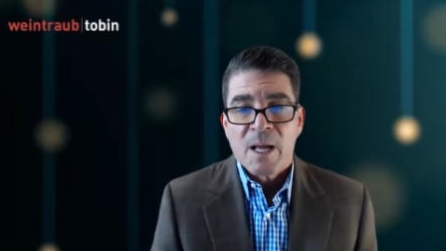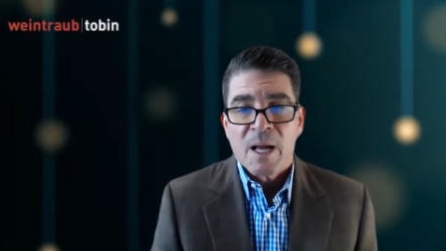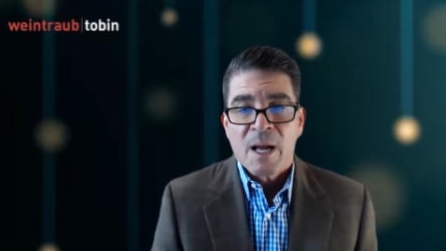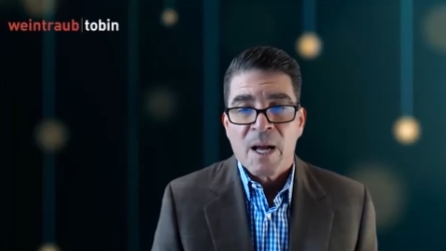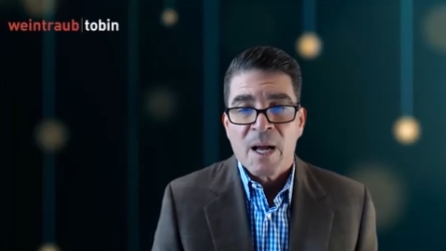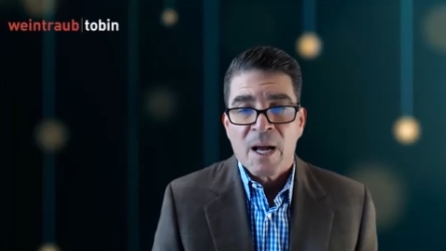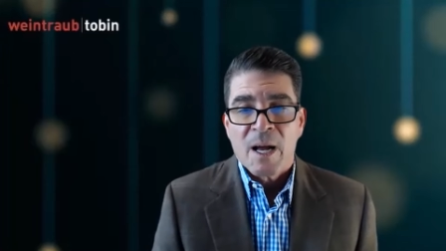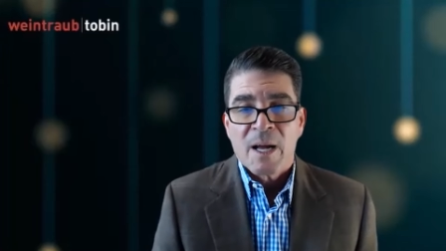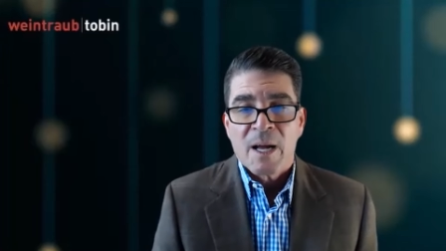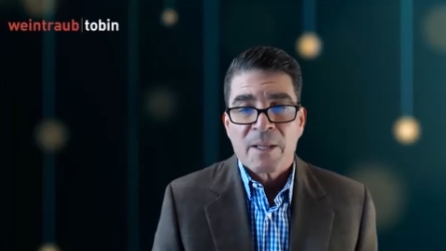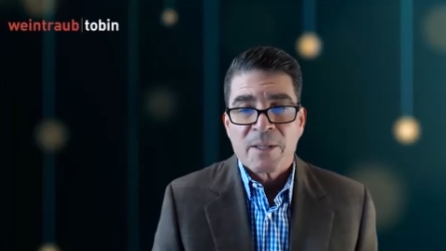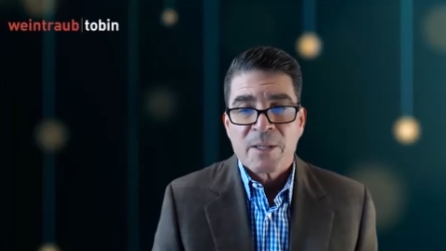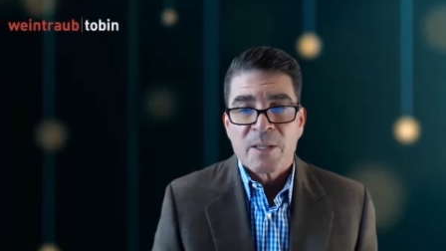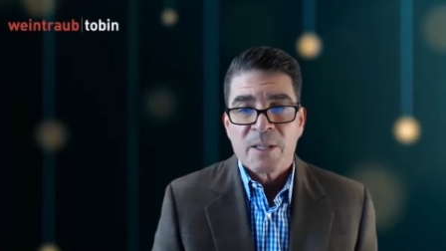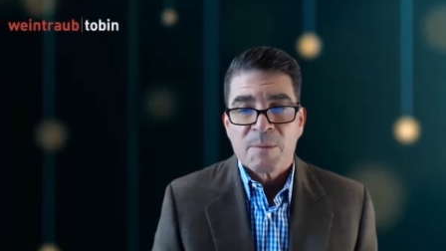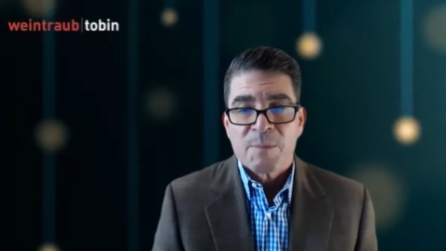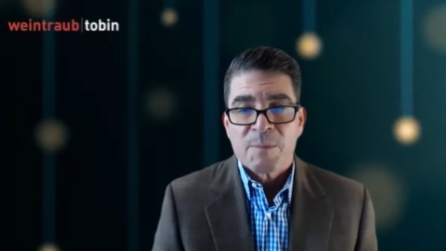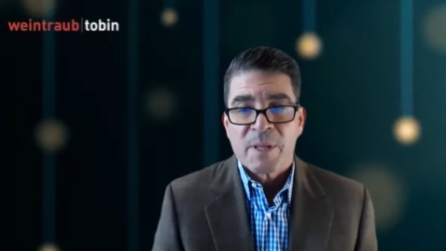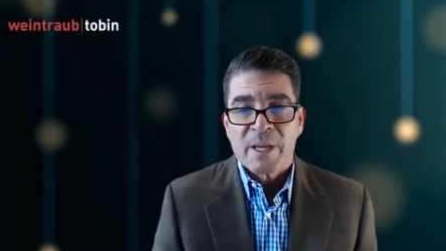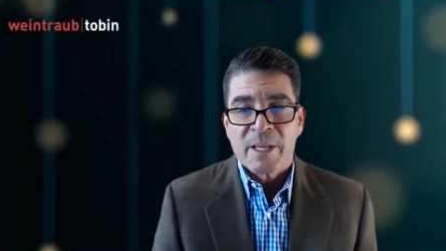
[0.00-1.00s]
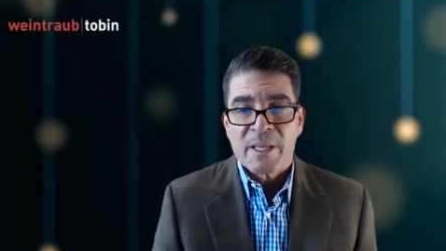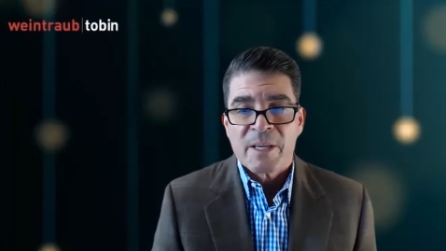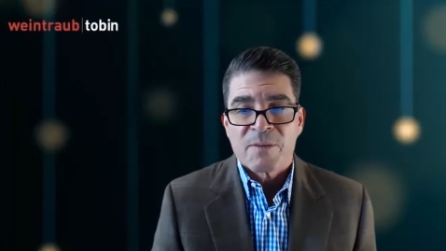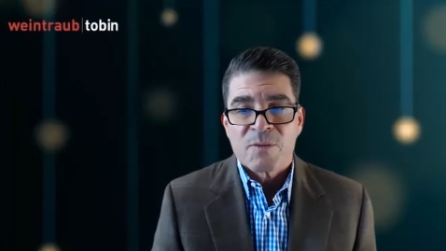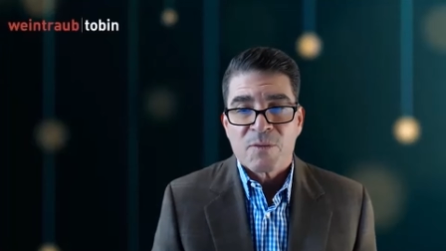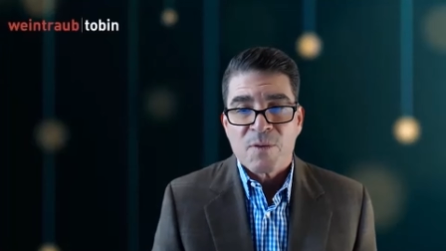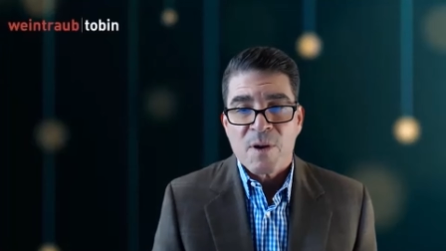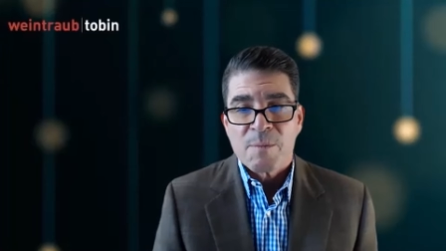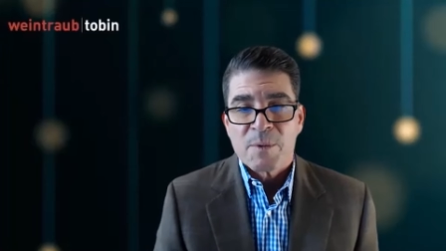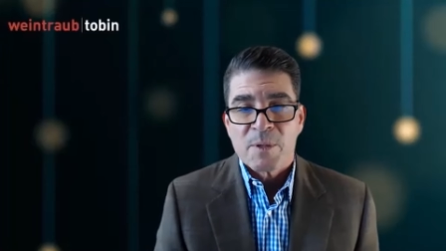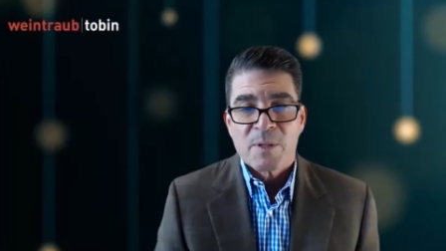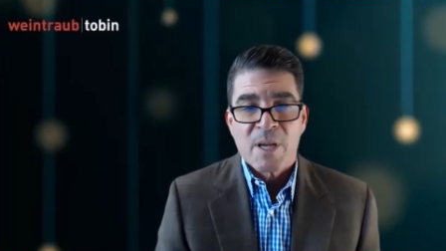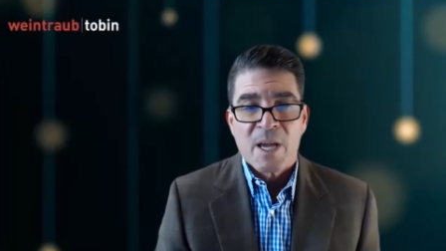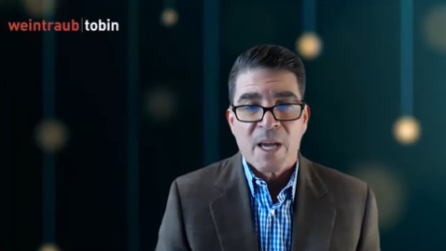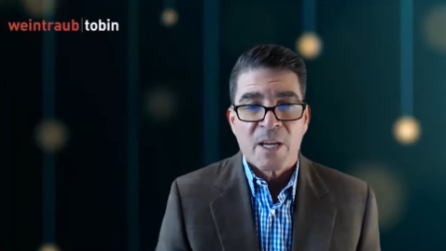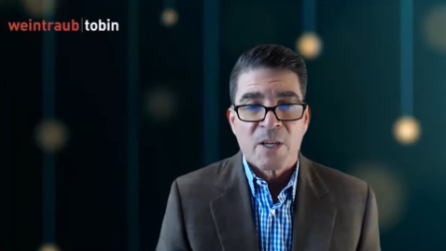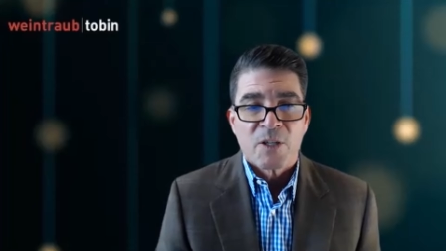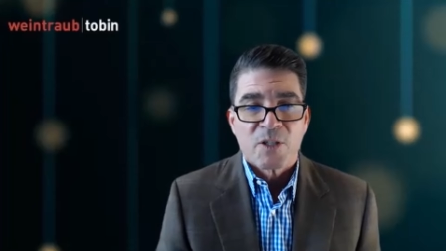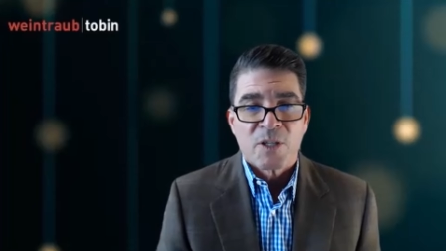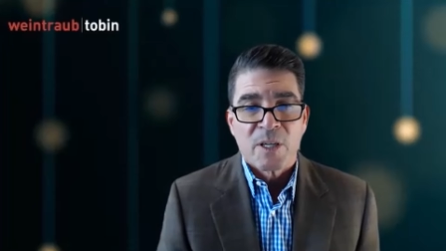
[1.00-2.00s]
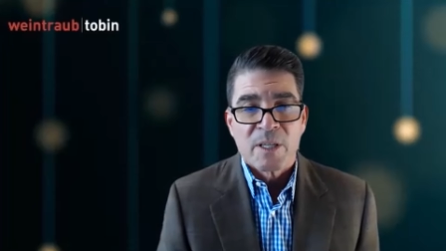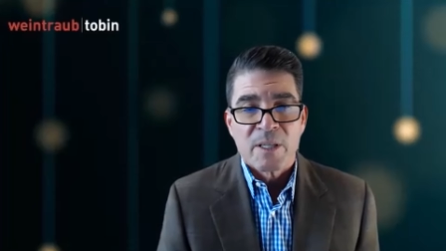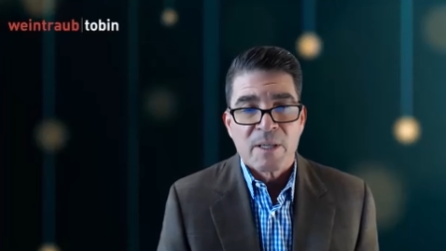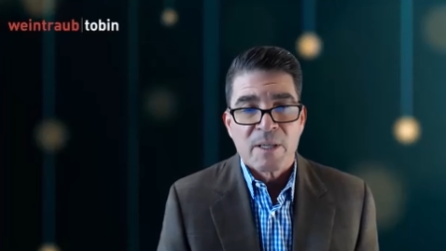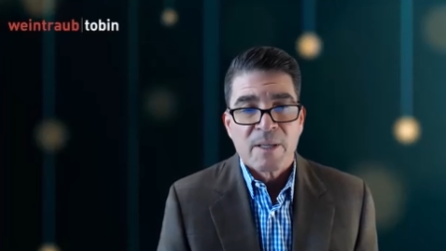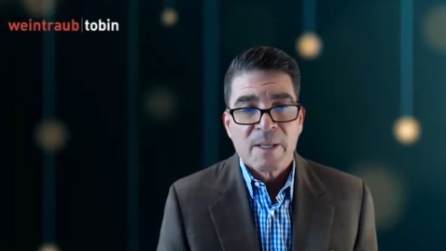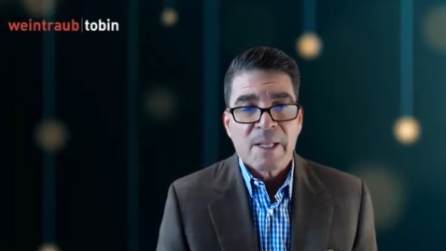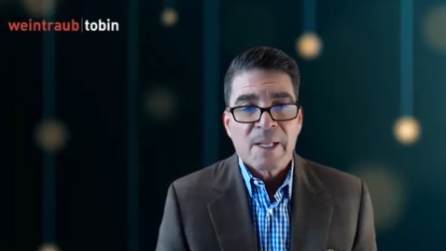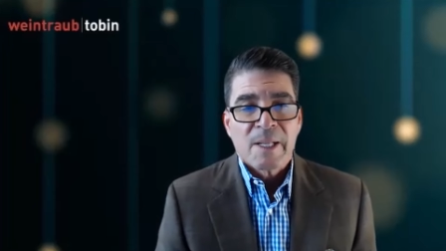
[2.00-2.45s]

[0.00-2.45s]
uh, to the plaintiff's reputation.